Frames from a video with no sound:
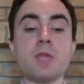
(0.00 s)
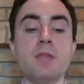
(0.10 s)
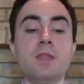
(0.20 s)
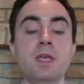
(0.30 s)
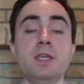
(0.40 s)

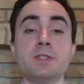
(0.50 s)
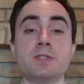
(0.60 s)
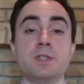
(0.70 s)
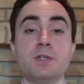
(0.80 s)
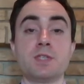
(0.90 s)
and then he
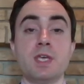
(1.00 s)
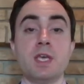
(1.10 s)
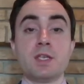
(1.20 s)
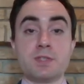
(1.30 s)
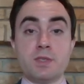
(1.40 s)
considers
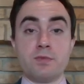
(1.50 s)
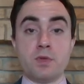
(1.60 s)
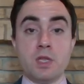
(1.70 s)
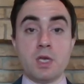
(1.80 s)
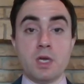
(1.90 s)

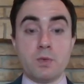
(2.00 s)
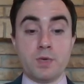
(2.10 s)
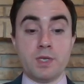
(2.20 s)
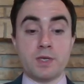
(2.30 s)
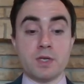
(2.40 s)
several
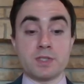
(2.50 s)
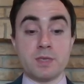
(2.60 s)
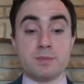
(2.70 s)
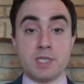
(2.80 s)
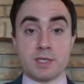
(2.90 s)
what he calls
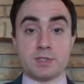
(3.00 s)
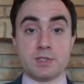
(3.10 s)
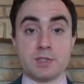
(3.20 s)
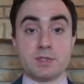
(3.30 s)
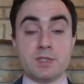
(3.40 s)

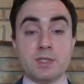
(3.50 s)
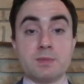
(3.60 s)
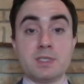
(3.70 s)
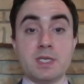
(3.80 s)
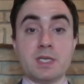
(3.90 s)
objections. These
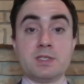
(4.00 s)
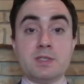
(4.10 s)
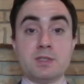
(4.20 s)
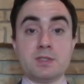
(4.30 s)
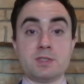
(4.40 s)

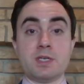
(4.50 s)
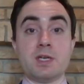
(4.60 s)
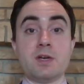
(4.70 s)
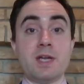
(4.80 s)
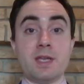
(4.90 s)
objections
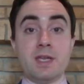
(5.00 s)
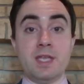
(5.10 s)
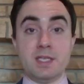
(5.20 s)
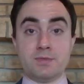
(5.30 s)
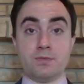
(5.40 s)
are not in
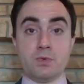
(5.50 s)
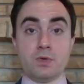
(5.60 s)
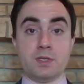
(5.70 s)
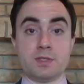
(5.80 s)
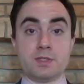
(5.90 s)
his
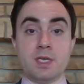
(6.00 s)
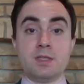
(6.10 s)
voice.